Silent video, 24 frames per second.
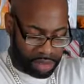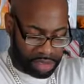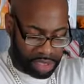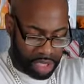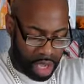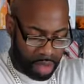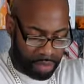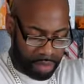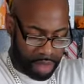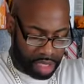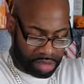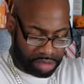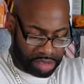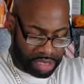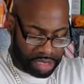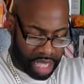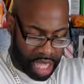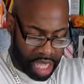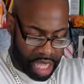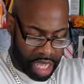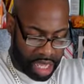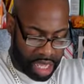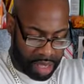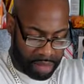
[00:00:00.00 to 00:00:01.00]

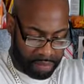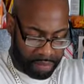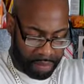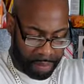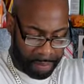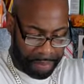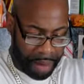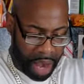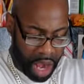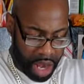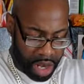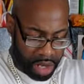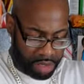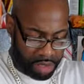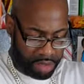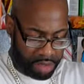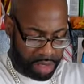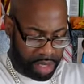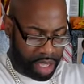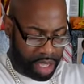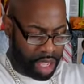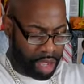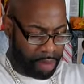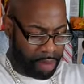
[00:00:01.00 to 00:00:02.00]
almost
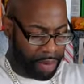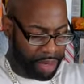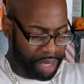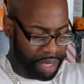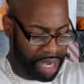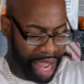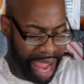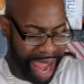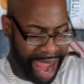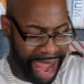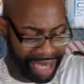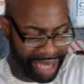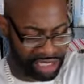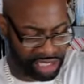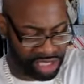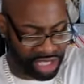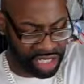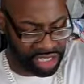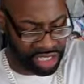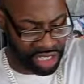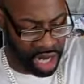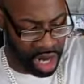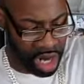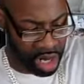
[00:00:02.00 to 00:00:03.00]
burnt, but it
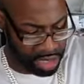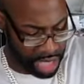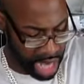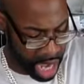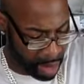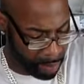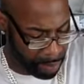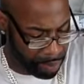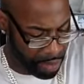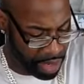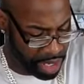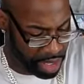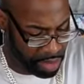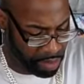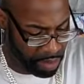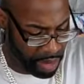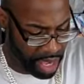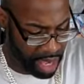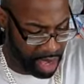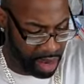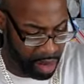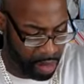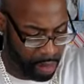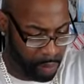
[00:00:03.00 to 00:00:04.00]
actually turned out
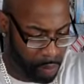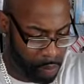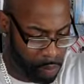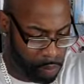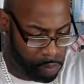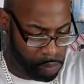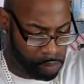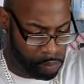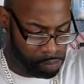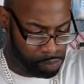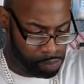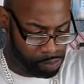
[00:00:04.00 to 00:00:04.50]
pretty well.